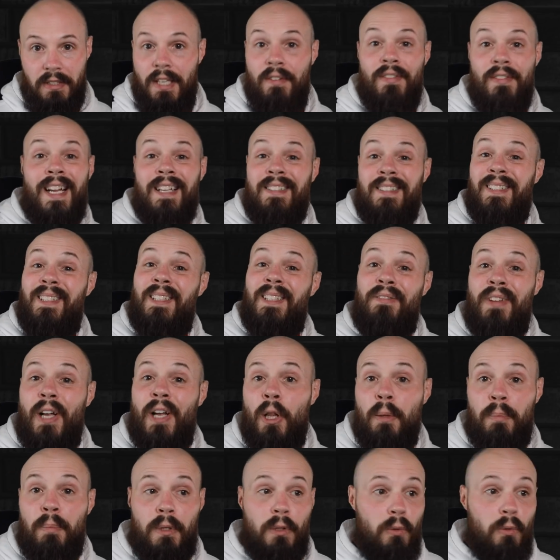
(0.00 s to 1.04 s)
even as a
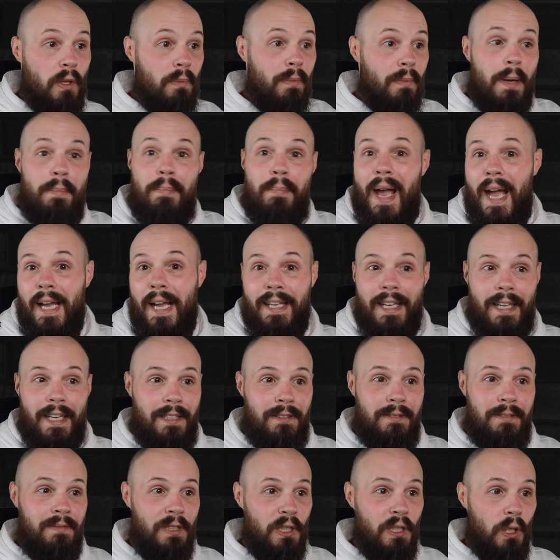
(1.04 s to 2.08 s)
developer with my
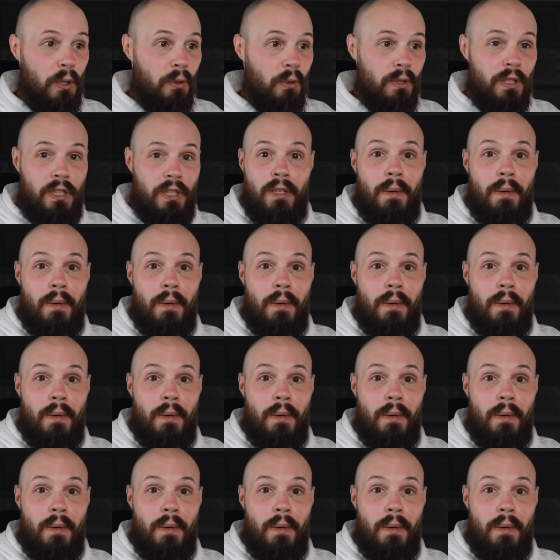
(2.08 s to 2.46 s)
backend, you know,